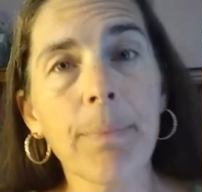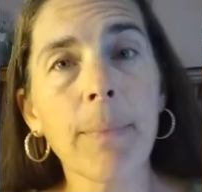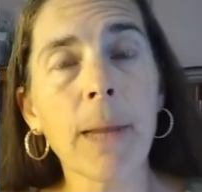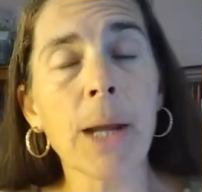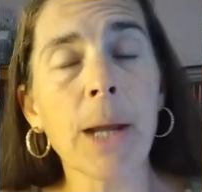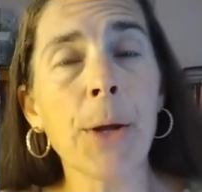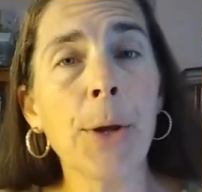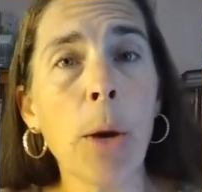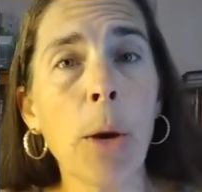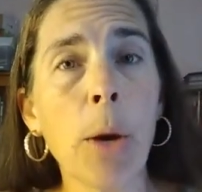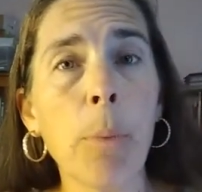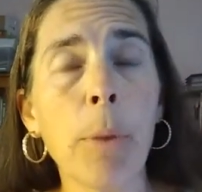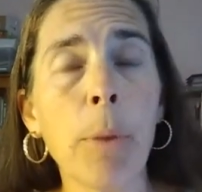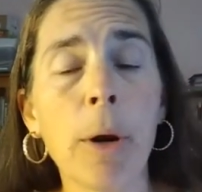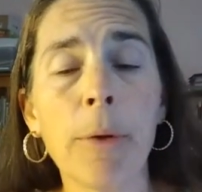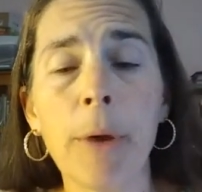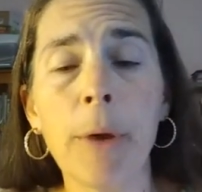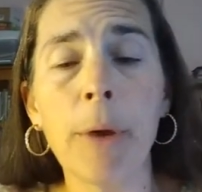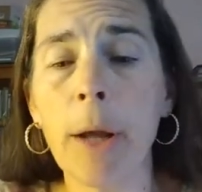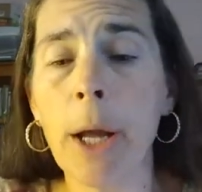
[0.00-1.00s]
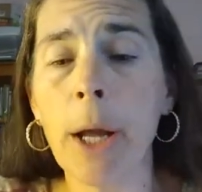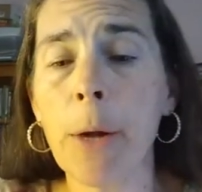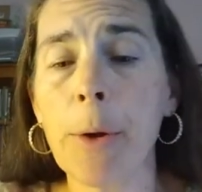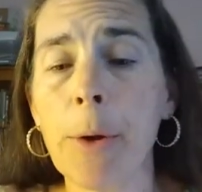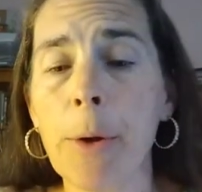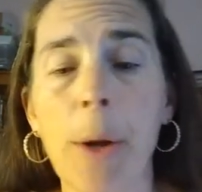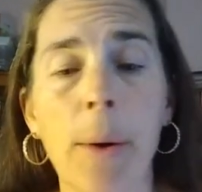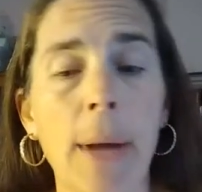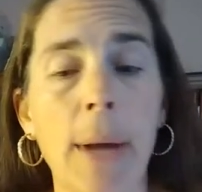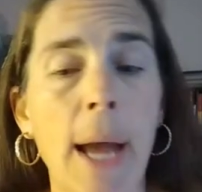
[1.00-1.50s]
So portfolios
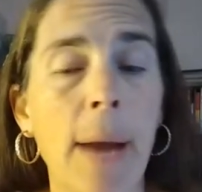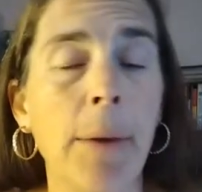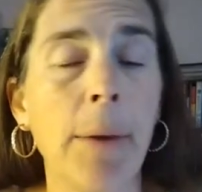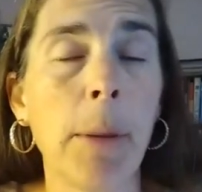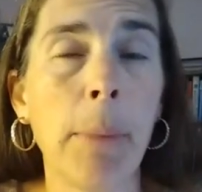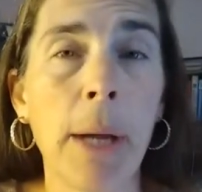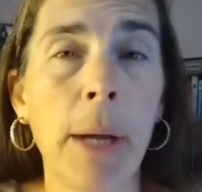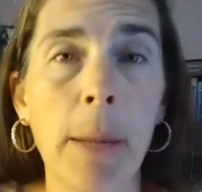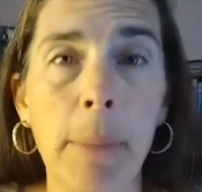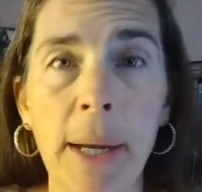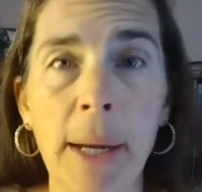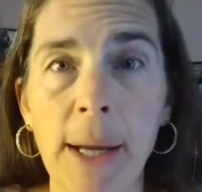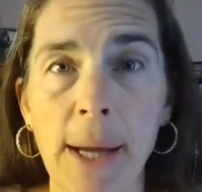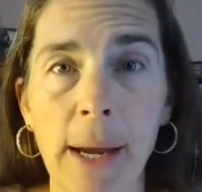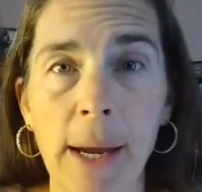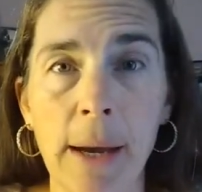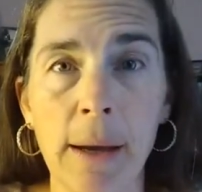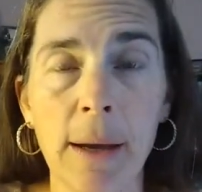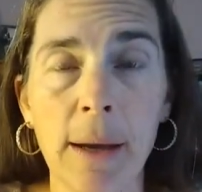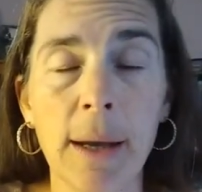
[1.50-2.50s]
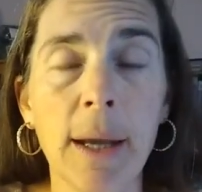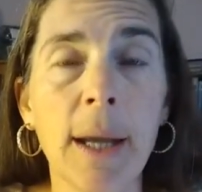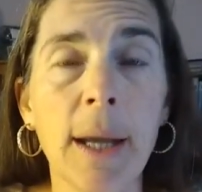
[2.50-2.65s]
don't have to be a big deal.